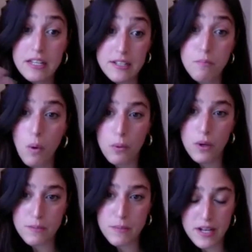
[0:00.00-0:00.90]
is
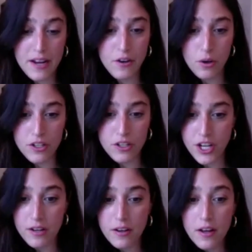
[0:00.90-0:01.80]
populism as an
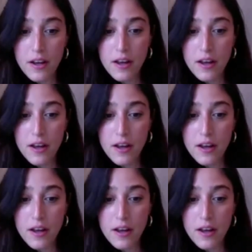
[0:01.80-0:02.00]
ideology.